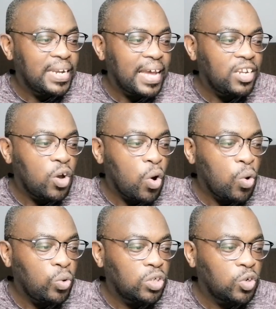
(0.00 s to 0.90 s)

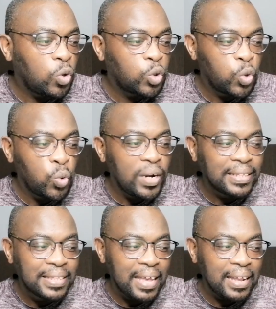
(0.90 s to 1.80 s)
29-year-old
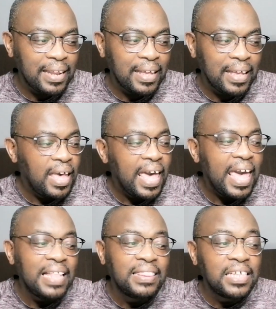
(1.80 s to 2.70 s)
Nokthula Cele,
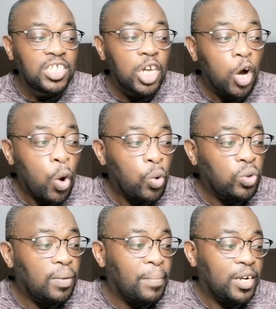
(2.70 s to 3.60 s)
and
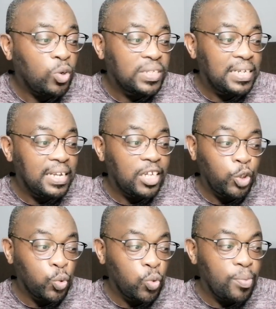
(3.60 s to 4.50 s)
30-year-old
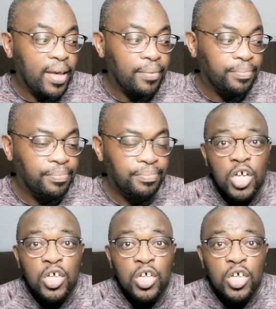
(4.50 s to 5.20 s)
Banothile Dube.